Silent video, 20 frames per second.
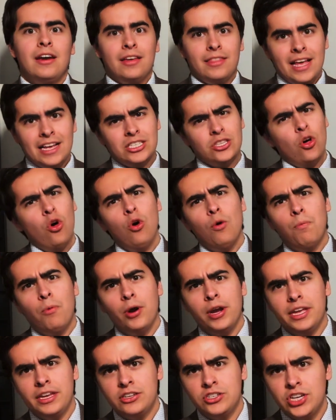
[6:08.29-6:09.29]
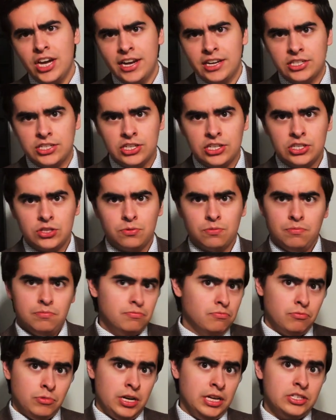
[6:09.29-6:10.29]
That's the whole point in Genesis
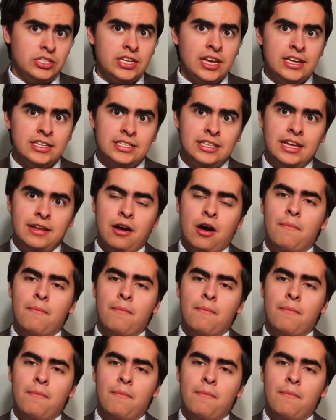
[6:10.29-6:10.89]
when it says that